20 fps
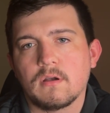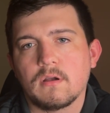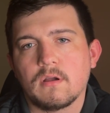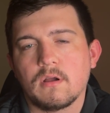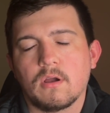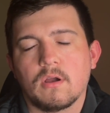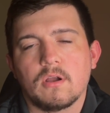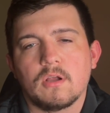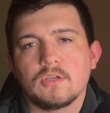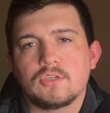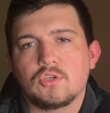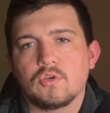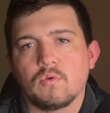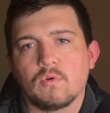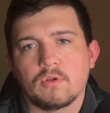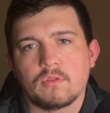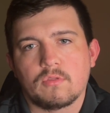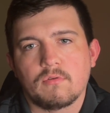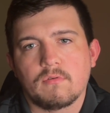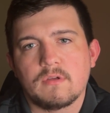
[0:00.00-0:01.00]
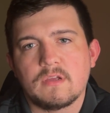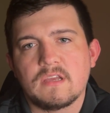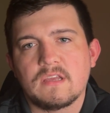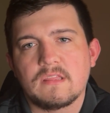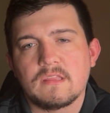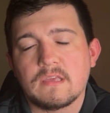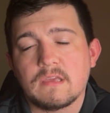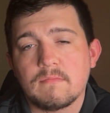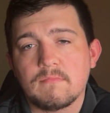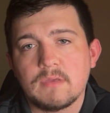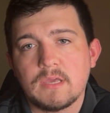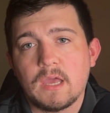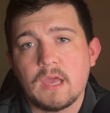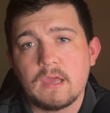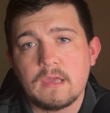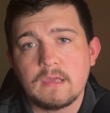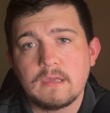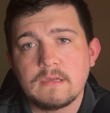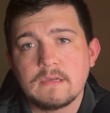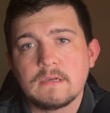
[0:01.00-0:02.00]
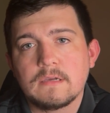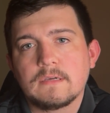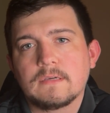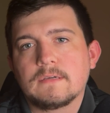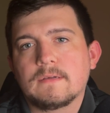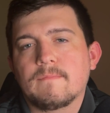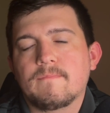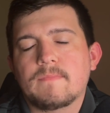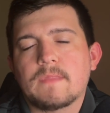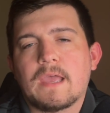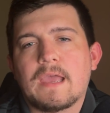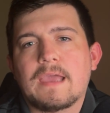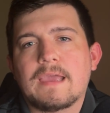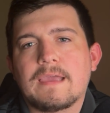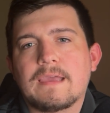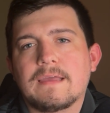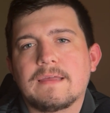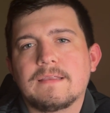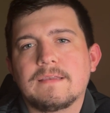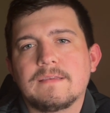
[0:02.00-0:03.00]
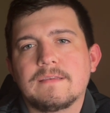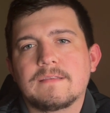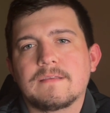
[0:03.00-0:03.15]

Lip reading: or a 2 or 3 in the NBA, and